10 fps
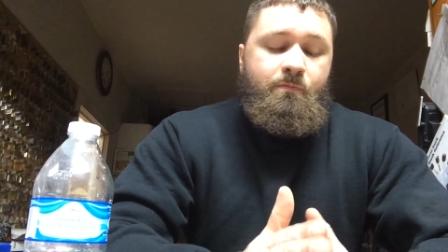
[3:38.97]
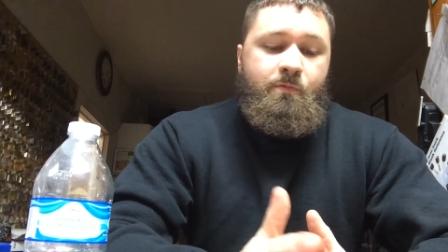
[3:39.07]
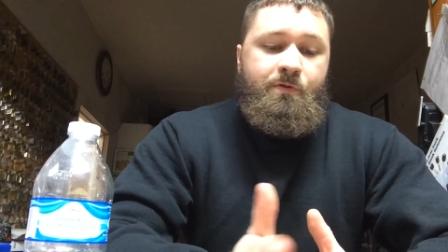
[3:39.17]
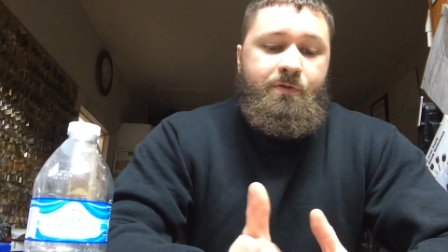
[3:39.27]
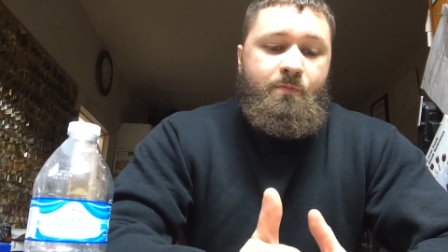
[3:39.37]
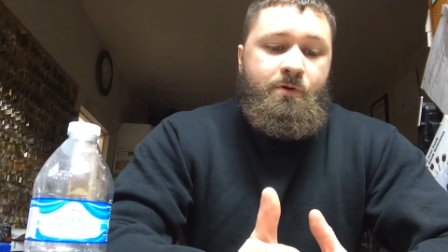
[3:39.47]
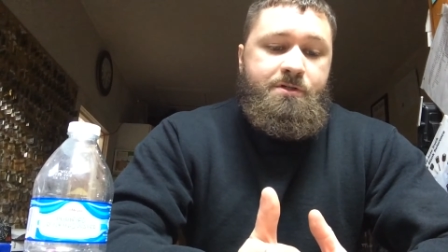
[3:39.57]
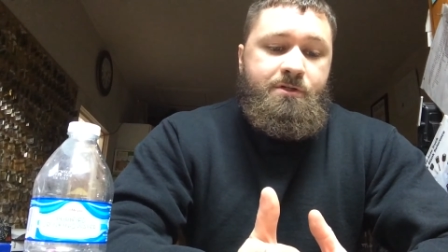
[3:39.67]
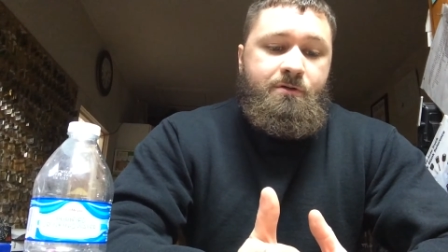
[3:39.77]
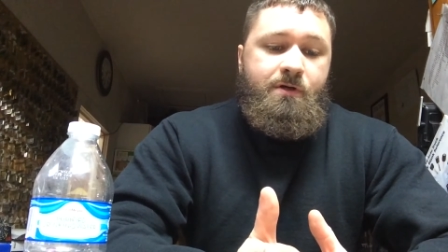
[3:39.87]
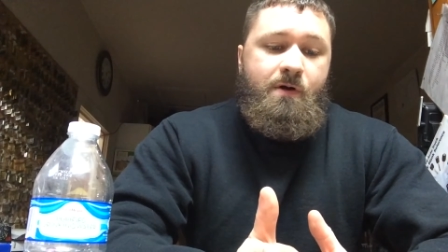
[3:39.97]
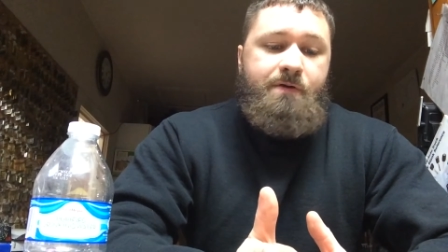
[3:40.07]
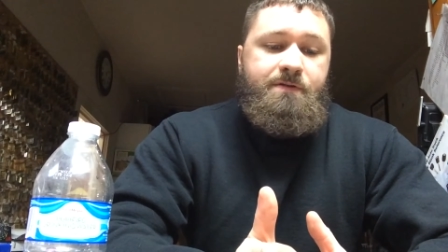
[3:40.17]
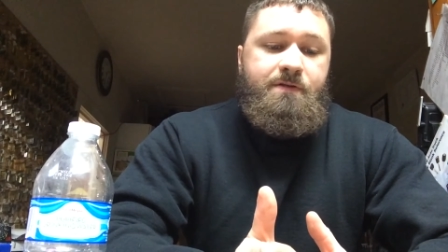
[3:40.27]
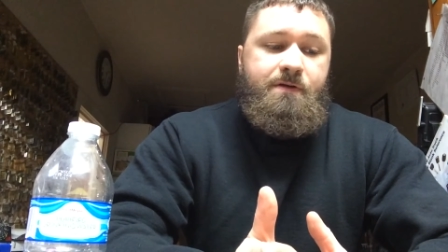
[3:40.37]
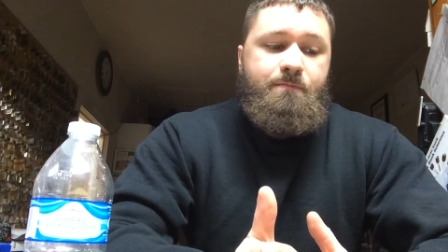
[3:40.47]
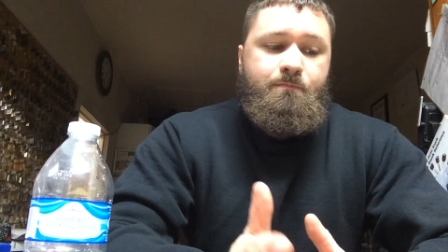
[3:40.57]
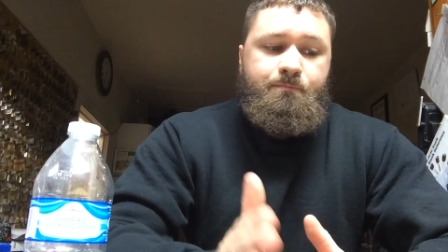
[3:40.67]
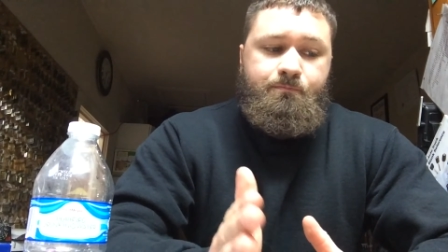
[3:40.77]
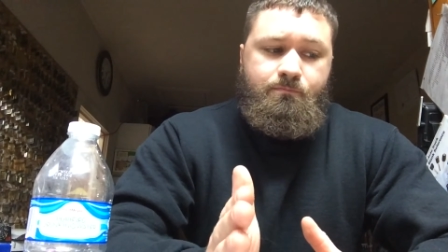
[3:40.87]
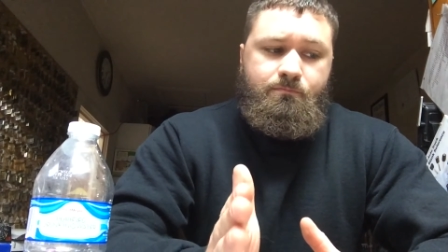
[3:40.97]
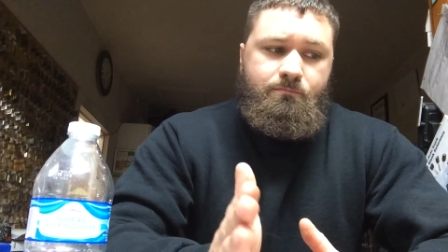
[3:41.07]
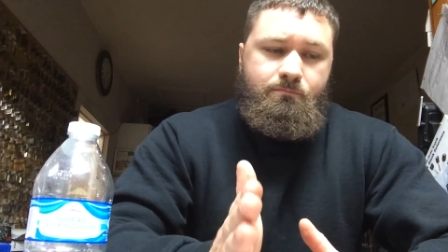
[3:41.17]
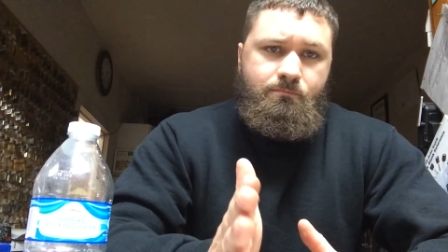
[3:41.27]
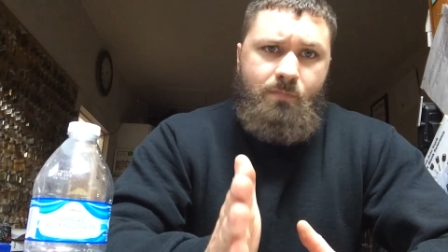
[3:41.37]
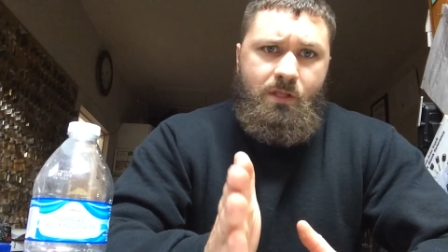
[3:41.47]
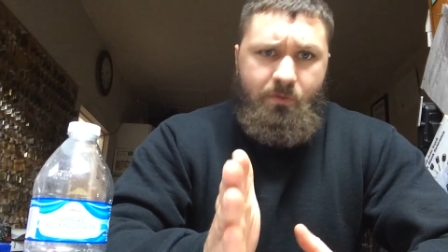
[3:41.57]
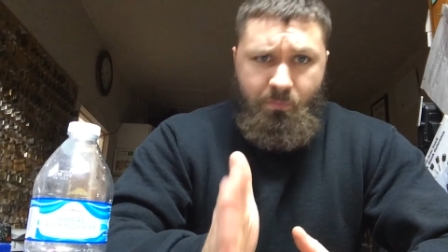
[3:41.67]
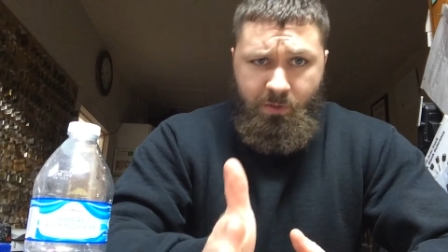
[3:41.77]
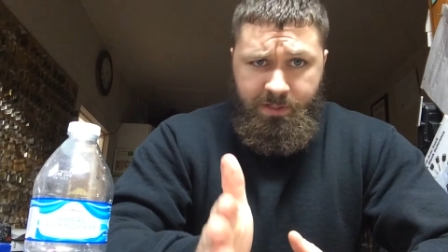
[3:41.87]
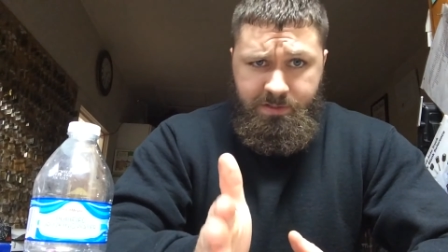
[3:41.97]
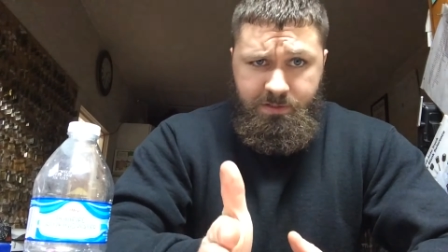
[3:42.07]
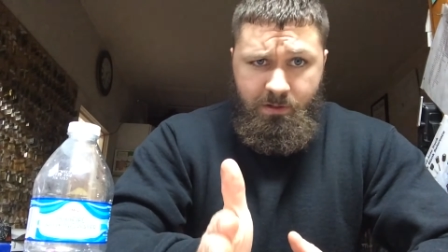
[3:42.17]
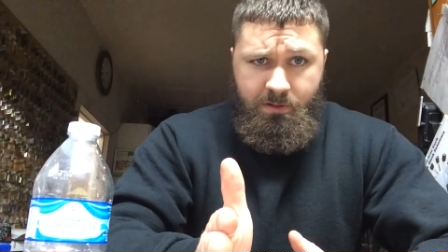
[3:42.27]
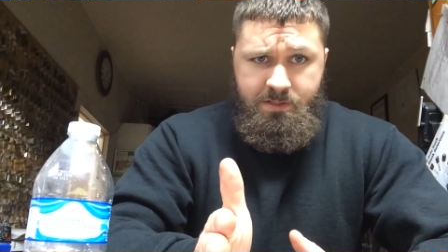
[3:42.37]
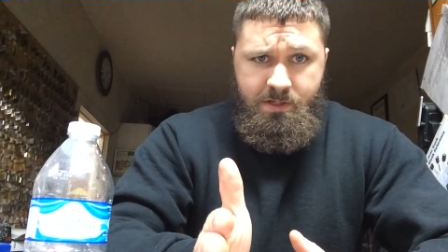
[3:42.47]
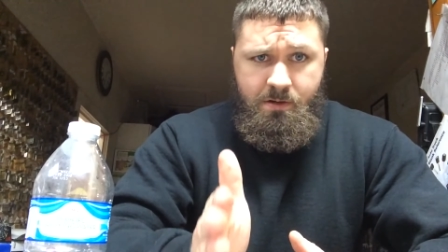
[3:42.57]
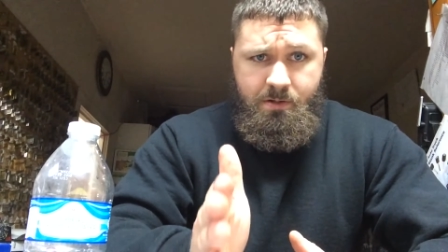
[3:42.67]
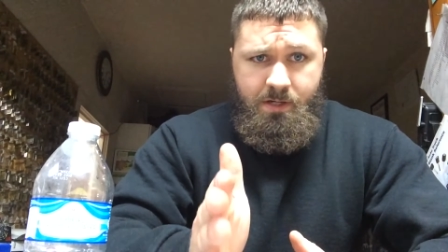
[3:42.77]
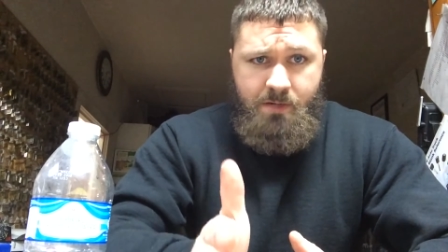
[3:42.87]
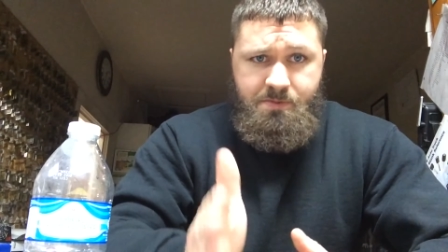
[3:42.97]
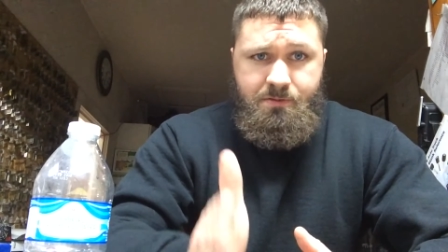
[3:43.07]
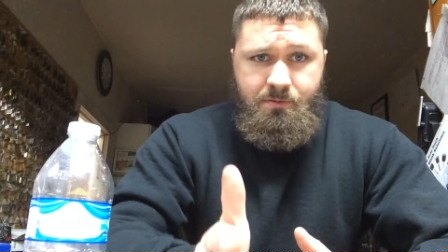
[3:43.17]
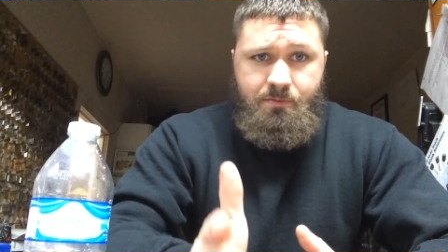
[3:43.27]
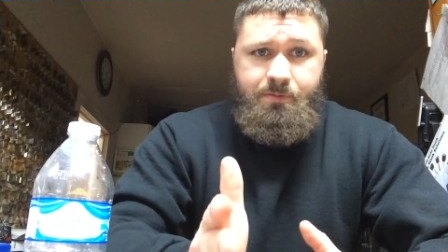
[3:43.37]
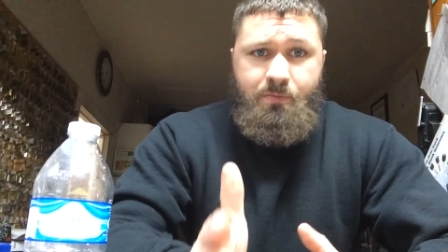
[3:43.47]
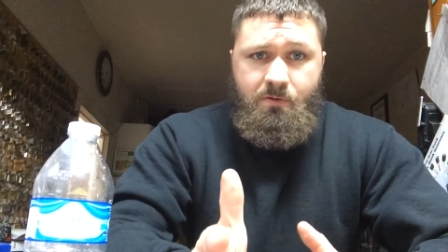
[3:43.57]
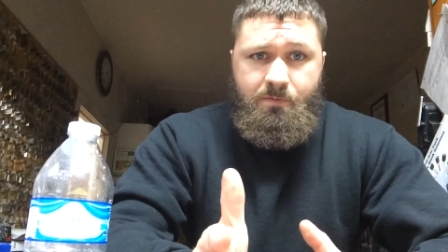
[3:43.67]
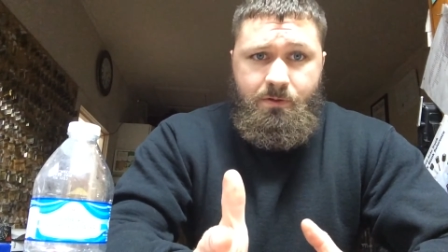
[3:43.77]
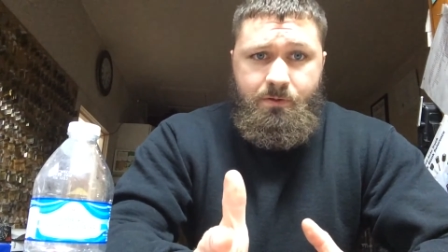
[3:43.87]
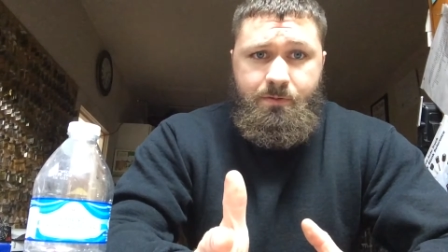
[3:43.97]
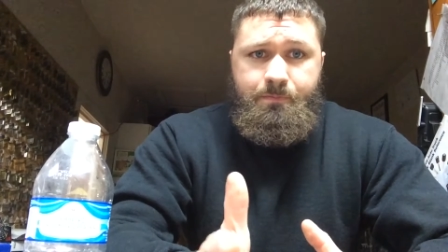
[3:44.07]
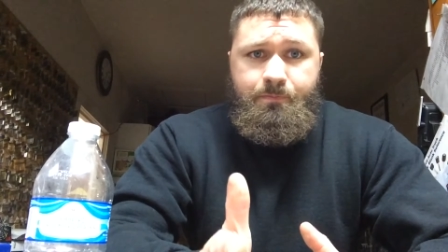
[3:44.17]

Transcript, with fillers: with the moisture content, the blend starts out absolutely perfectly.